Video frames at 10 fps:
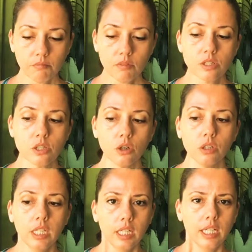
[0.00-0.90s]
So
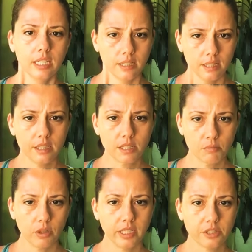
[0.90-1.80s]
this
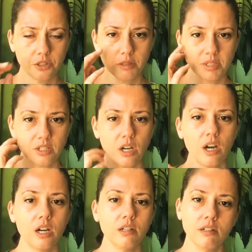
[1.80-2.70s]
morning, Surya
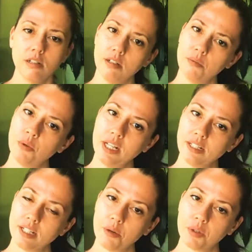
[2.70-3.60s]
Namaskar.
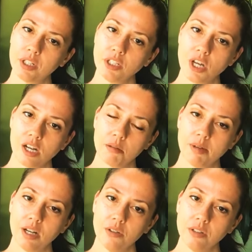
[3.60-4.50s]
Wednesday, we're going to talk
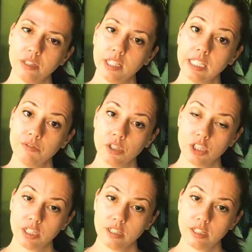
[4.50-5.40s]
about the
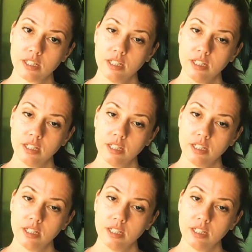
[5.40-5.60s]
inversions.